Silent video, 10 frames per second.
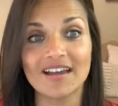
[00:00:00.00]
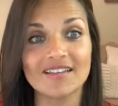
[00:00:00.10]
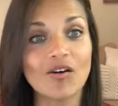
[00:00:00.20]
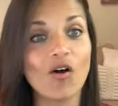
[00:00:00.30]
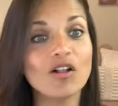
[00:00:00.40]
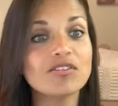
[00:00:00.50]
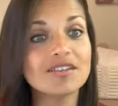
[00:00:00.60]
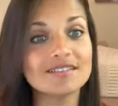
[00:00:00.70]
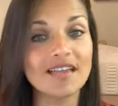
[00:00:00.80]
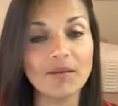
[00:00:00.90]
all
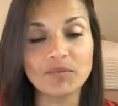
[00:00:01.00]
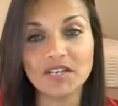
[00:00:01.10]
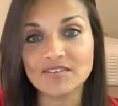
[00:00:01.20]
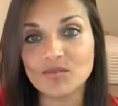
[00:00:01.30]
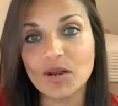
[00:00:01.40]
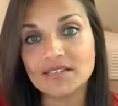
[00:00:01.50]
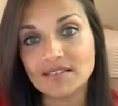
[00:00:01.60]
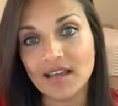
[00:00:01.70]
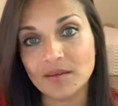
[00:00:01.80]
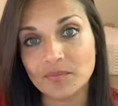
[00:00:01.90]
things happen at the right
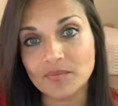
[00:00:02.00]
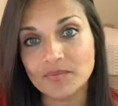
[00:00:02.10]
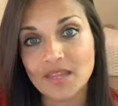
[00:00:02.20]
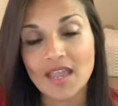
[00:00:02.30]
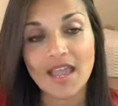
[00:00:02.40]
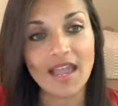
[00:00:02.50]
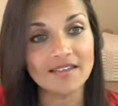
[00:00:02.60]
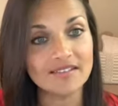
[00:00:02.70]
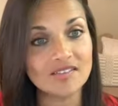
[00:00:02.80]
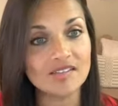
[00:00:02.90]
time.
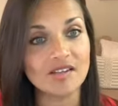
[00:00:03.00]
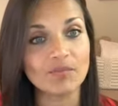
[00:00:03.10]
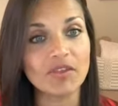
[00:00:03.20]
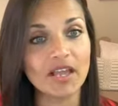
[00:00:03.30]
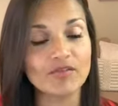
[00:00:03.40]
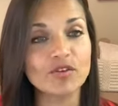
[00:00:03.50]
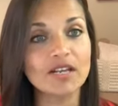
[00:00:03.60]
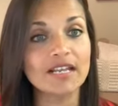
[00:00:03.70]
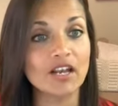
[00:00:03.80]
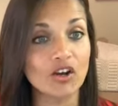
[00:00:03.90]
And this is something I've
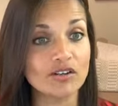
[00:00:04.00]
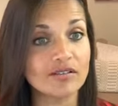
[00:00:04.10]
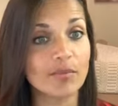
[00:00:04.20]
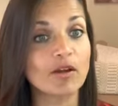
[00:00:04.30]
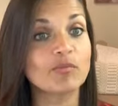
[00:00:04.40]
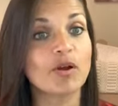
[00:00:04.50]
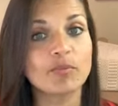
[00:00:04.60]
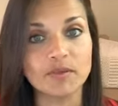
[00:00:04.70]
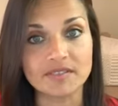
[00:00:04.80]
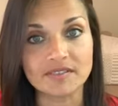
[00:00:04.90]
really learned about
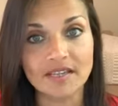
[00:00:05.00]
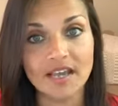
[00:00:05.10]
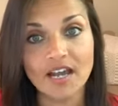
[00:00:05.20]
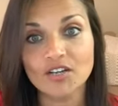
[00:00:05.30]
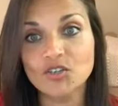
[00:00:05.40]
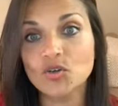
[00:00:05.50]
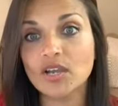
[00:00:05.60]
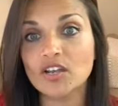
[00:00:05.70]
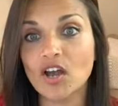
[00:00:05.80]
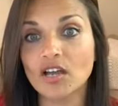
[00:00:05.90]
purpose. You
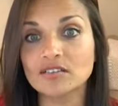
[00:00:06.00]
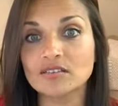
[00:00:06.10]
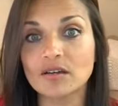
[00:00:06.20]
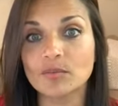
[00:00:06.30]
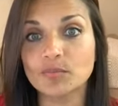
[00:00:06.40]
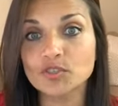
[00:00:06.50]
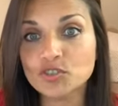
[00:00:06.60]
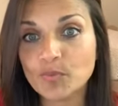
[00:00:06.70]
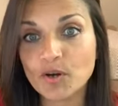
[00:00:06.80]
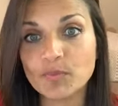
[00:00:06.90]
cannot
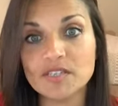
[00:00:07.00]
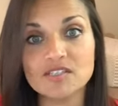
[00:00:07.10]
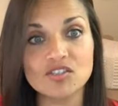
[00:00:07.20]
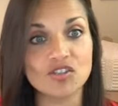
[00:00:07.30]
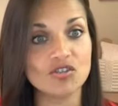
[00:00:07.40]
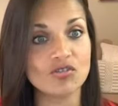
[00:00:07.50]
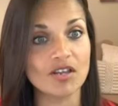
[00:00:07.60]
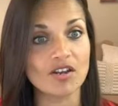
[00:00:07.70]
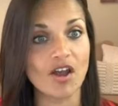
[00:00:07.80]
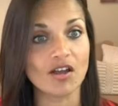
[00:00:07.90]
push purpose, you
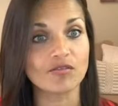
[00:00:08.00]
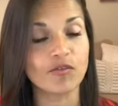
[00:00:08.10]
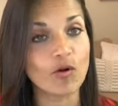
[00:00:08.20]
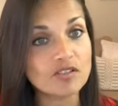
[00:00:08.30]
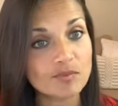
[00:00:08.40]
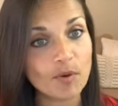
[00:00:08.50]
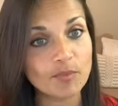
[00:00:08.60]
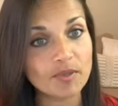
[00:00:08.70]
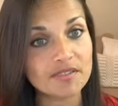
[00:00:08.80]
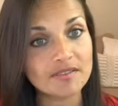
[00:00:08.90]
cannot force
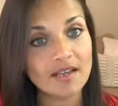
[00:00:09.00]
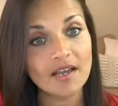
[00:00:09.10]
purpose.